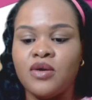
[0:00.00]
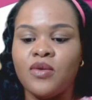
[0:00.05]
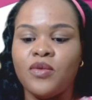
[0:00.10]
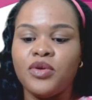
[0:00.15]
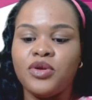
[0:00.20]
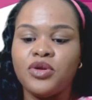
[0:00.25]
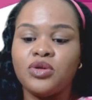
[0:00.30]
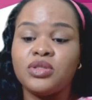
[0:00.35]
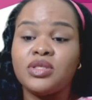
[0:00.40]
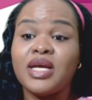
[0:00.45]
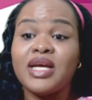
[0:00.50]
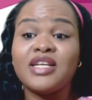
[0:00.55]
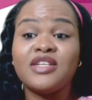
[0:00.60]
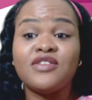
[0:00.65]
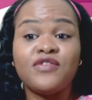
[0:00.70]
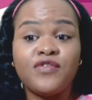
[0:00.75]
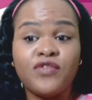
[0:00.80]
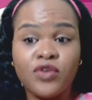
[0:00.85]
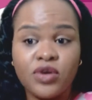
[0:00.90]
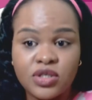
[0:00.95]
We don't
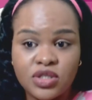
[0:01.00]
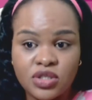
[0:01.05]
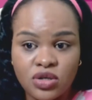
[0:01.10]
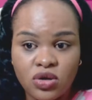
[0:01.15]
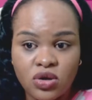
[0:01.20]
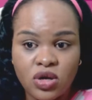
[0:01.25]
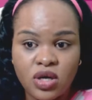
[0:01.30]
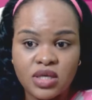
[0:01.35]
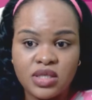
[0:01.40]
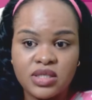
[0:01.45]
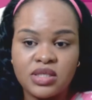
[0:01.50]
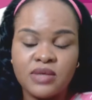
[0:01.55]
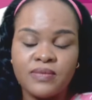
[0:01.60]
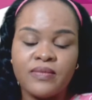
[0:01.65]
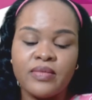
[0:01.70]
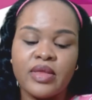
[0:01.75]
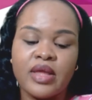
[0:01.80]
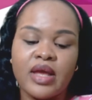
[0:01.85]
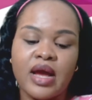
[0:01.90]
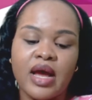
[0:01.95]
enforce laws
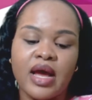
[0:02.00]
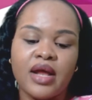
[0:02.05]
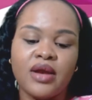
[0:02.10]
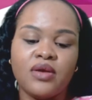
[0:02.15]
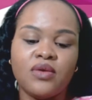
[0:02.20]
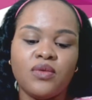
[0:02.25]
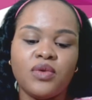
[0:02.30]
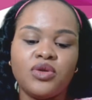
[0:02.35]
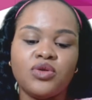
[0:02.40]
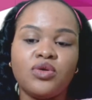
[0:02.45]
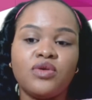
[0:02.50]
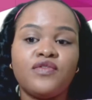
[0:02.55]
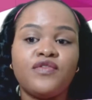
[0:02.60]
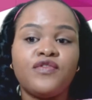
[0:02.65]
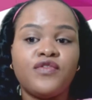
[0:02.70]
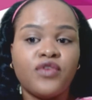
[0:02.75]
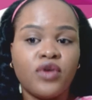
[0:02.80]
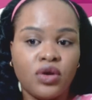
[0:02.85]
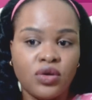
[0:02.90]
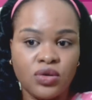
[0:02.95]
and we don't
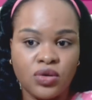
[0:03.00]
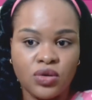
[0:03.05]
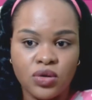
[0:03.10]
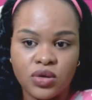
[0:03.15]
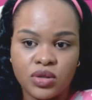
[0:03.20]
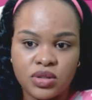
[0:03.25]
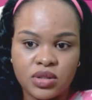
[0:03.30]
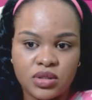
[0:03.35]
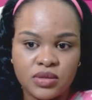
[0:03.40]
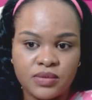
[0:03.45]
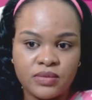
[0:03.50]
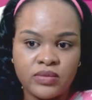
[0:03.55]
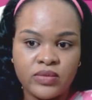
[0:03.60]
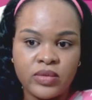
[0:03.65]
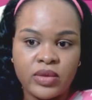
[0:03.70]
follow laws.